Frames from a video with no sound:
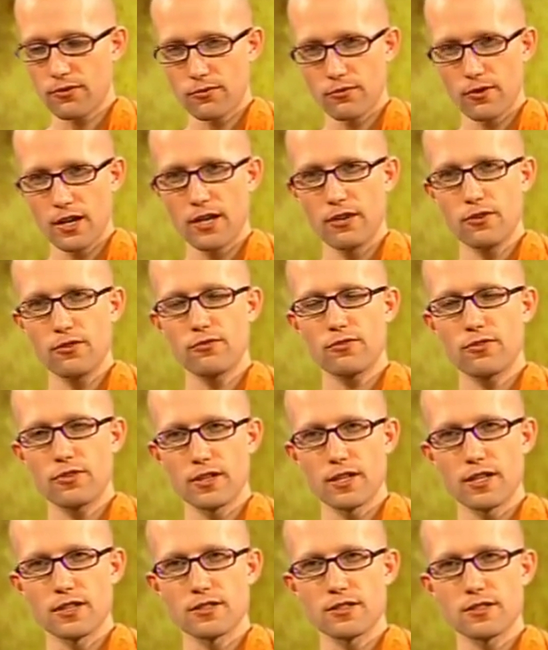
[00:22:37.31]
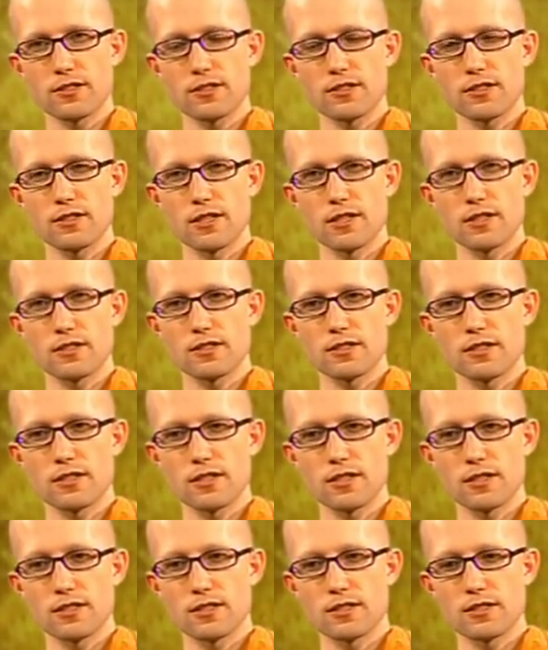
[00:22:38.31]
right over this, this,
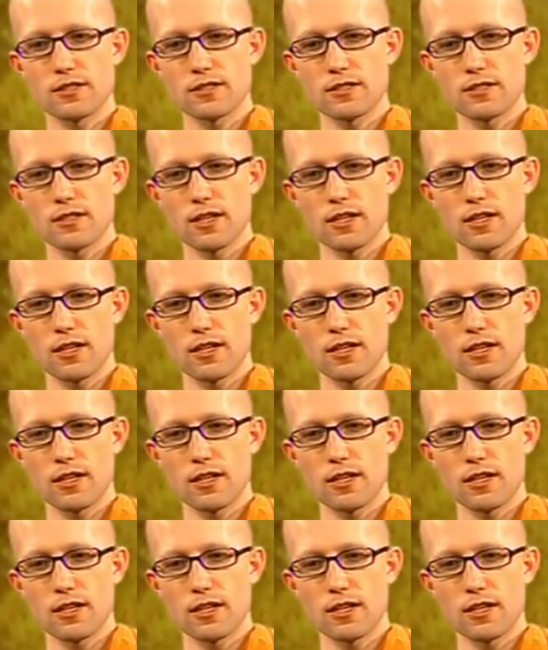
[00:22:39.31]
this